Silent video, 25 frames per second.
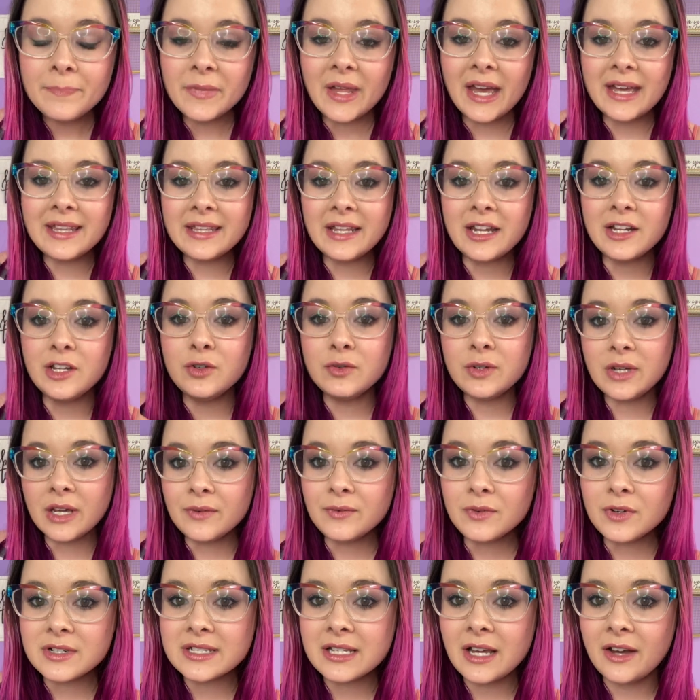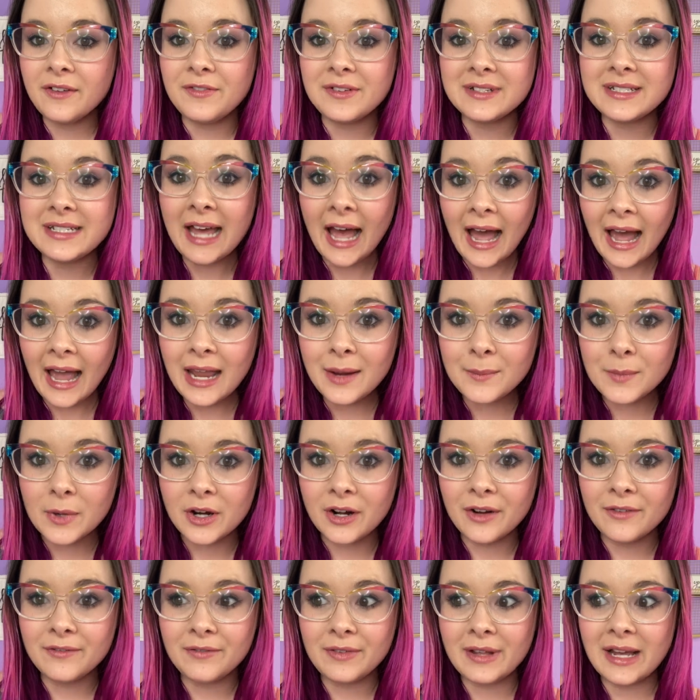and then you give yourself a
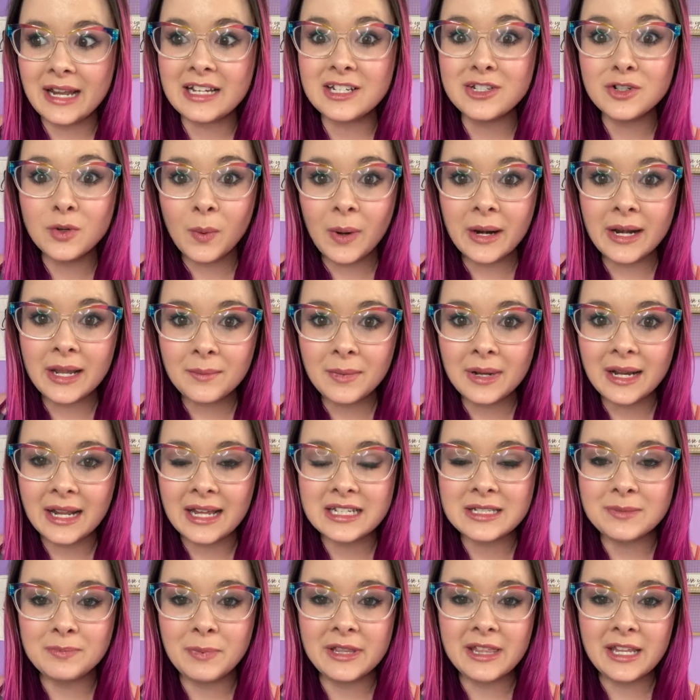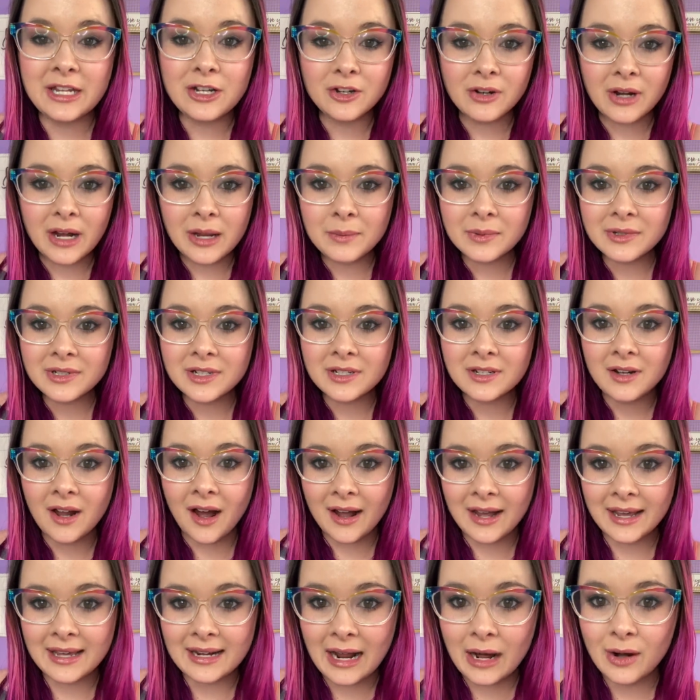timer of like 20 minutes, but then you're able to
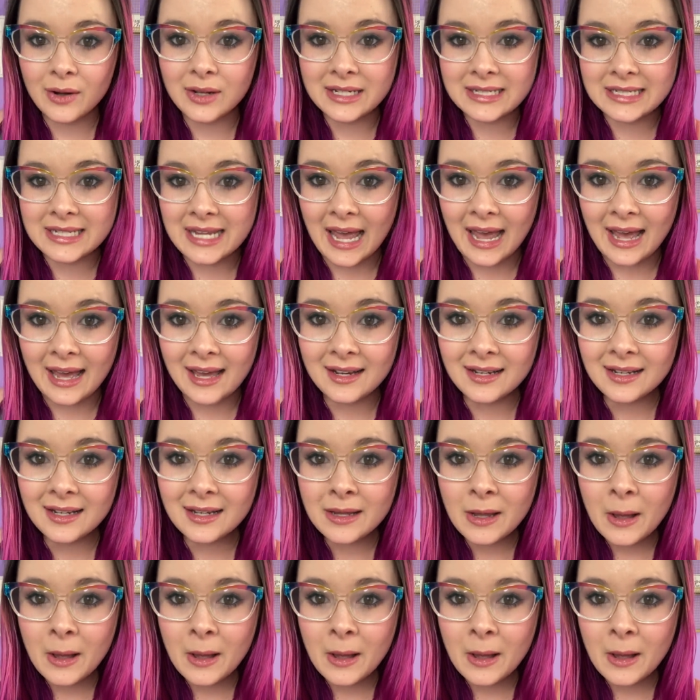knock it out in 10,